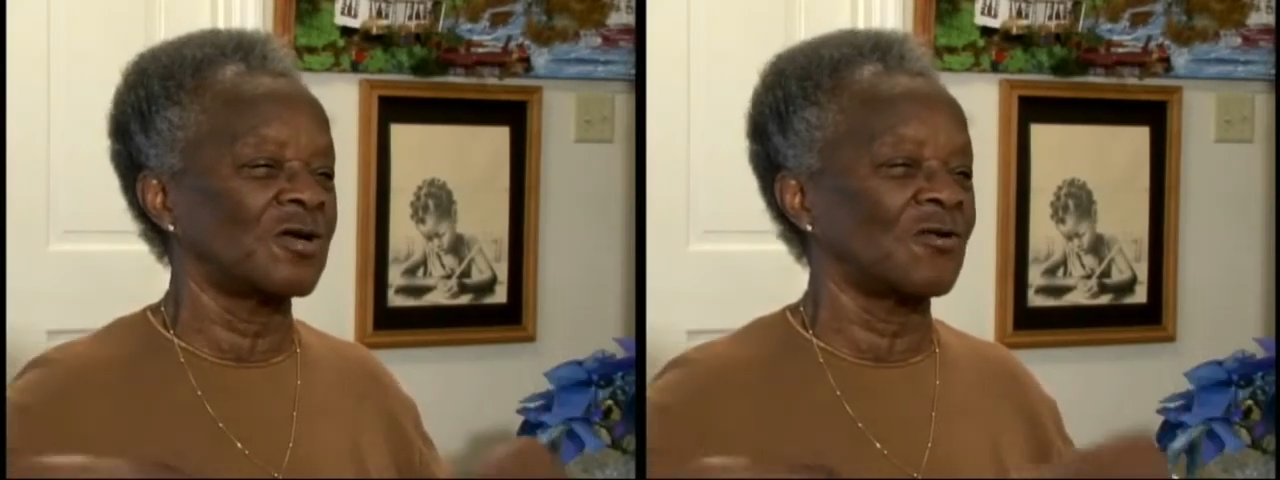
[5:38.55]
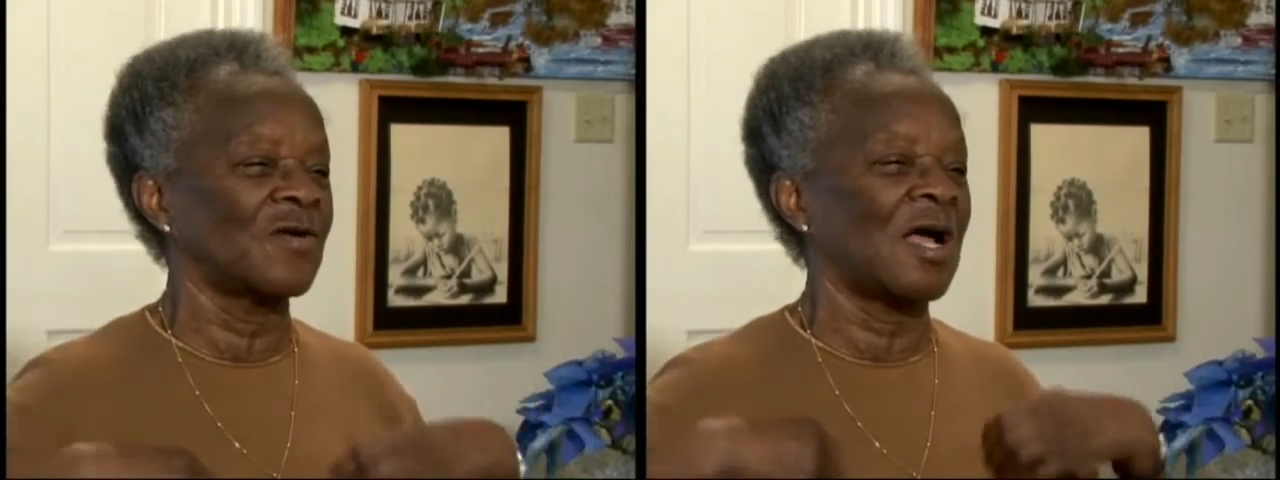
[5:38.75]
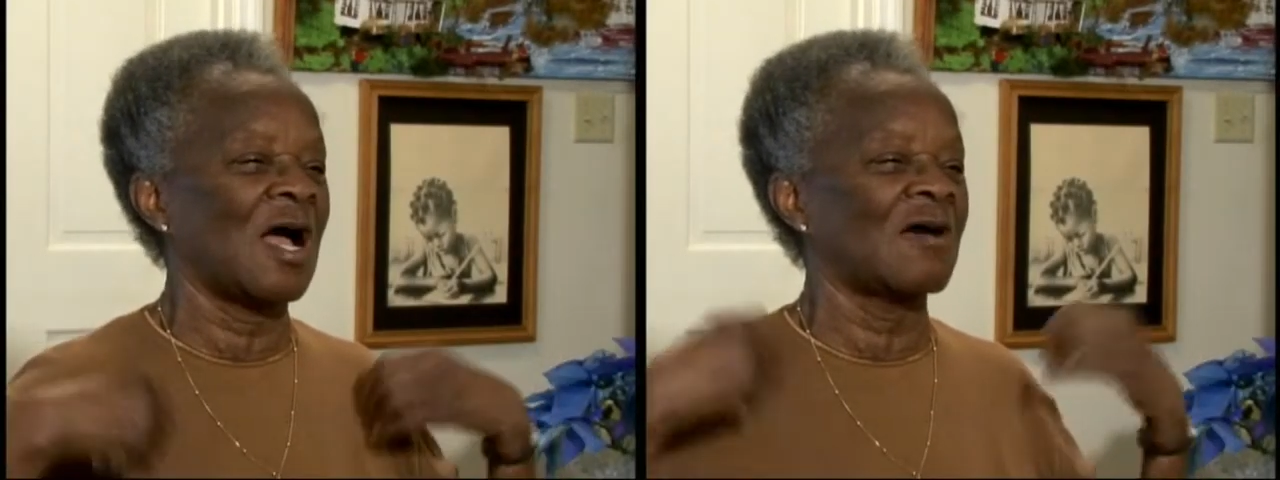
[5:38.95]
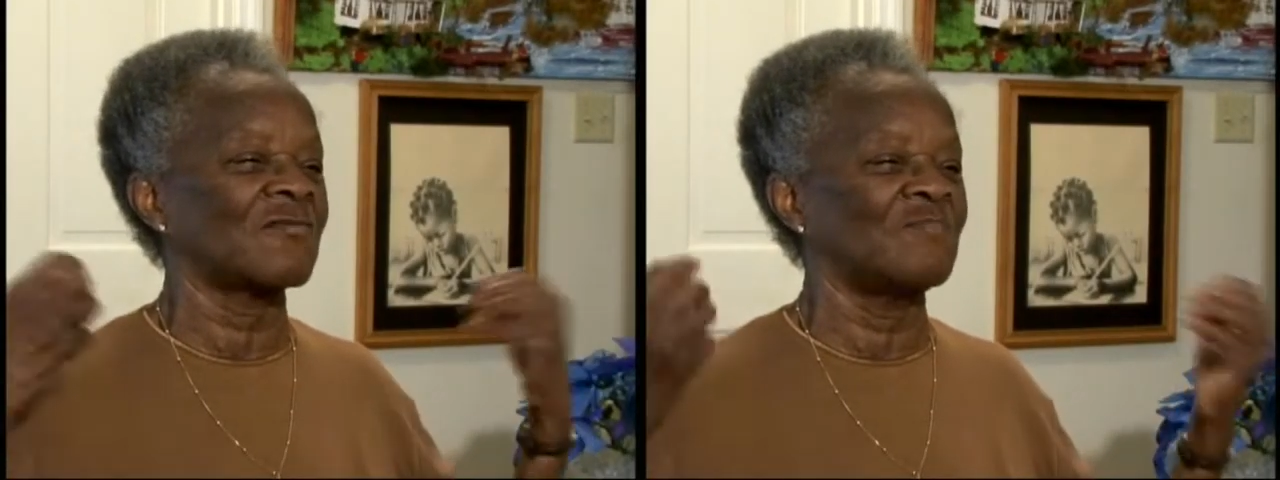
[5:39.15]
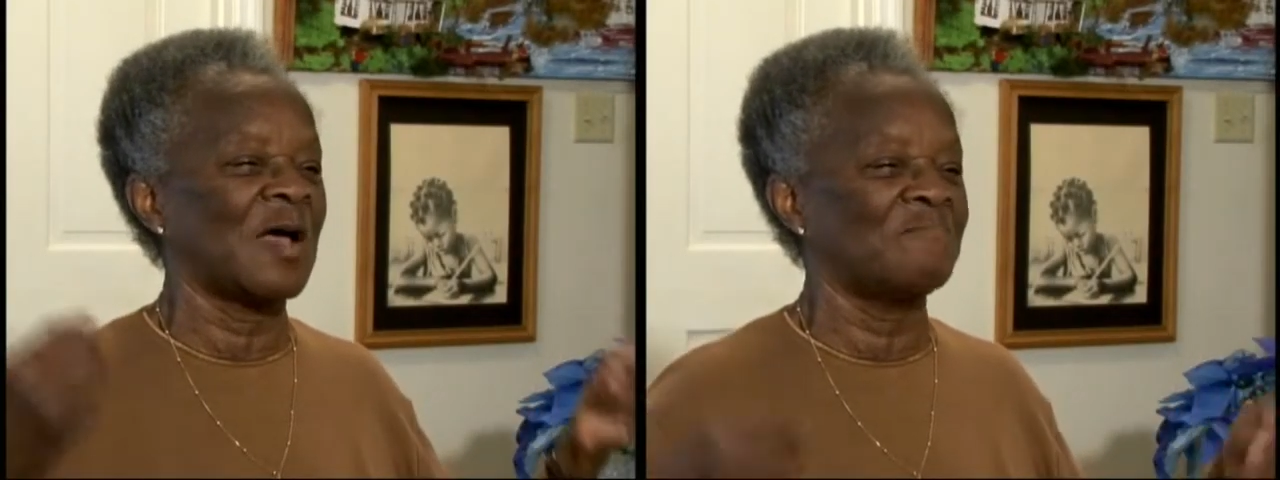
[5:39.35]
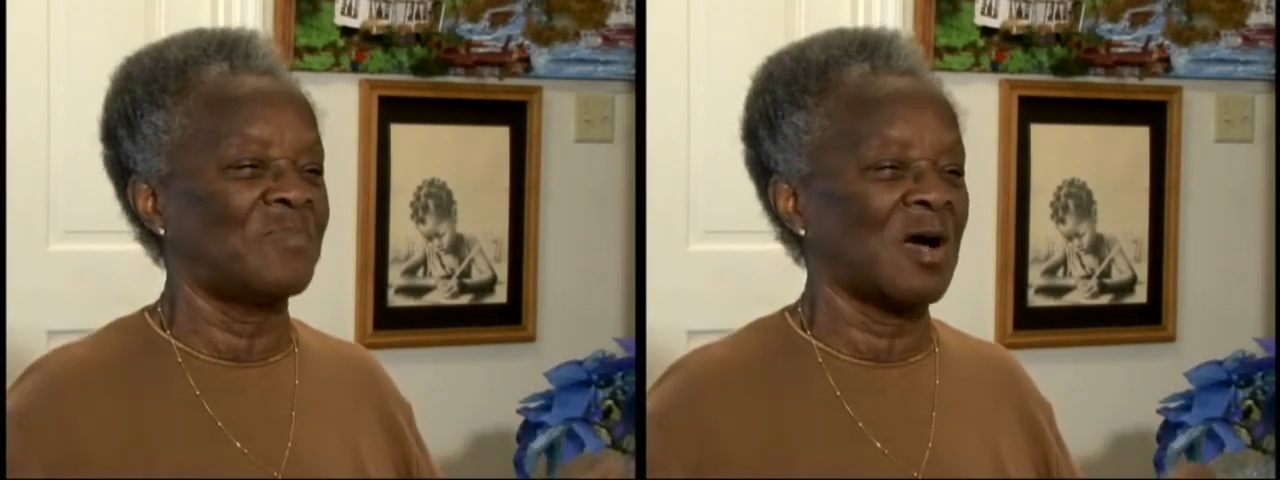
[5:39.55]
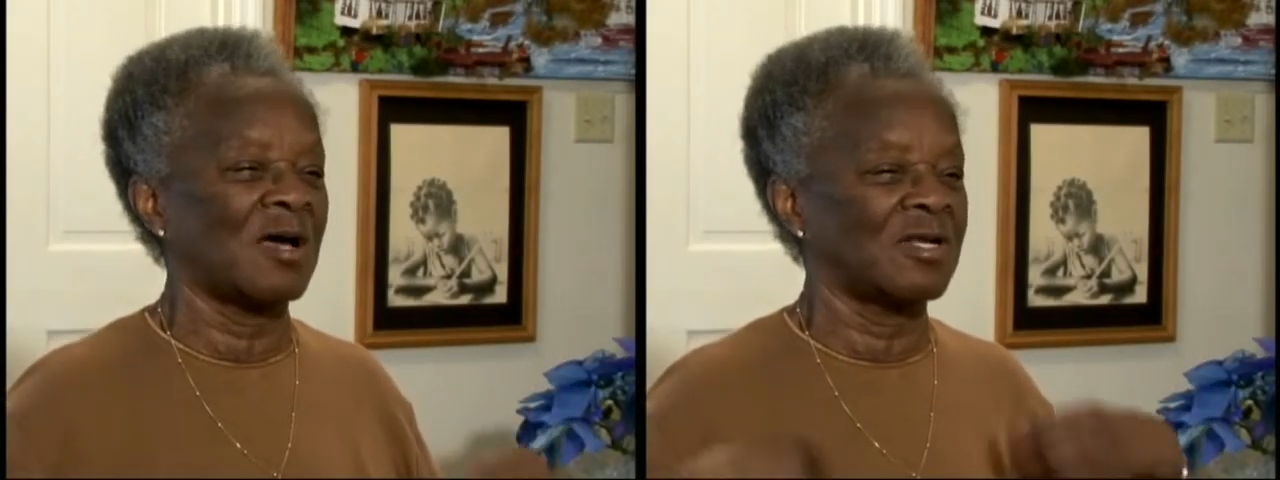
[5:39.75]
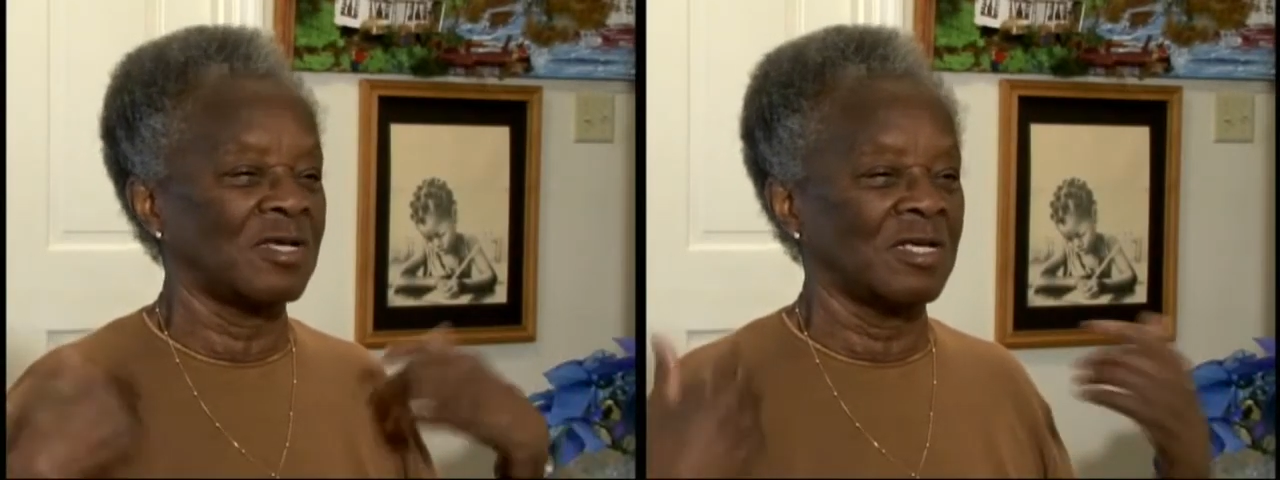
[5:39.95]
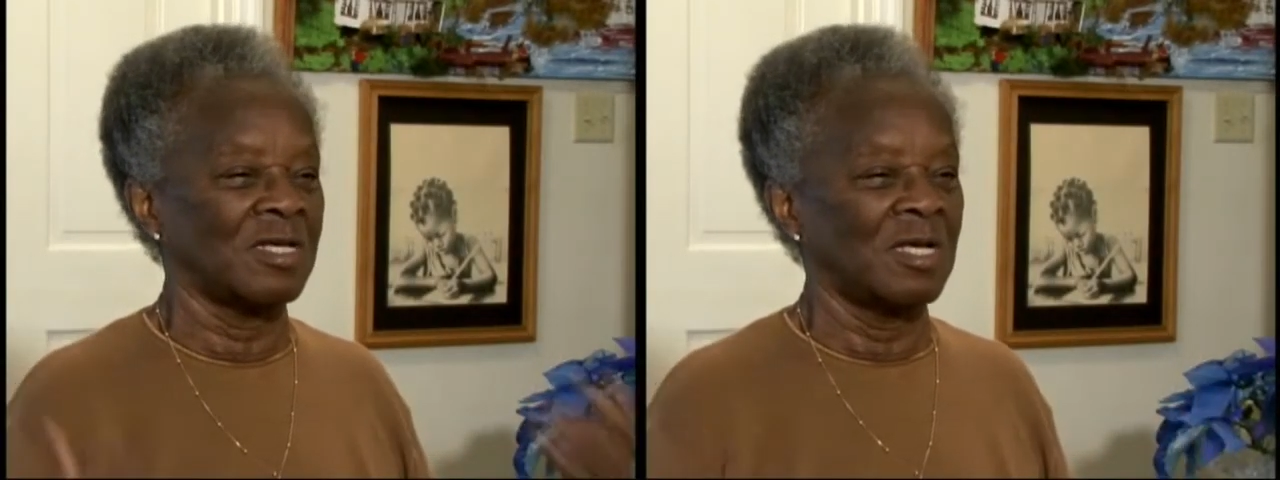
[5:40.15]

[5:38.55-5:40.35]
going out of my body.